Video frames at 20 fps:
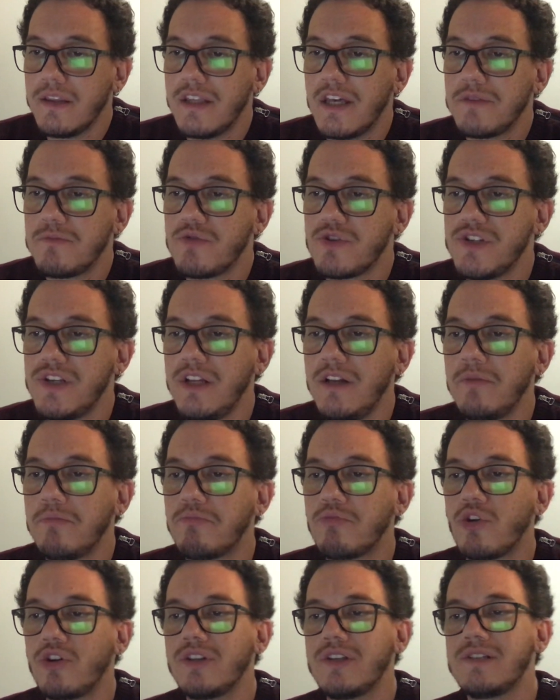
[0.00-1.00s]
that
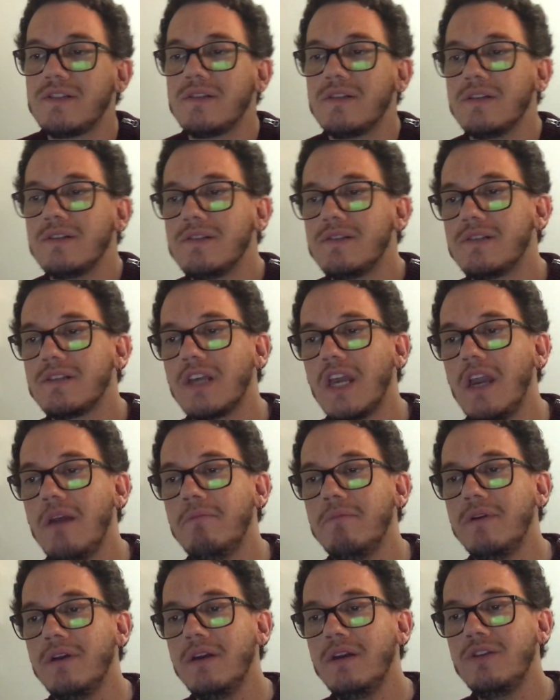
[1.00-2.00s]
Brazilian Protestants came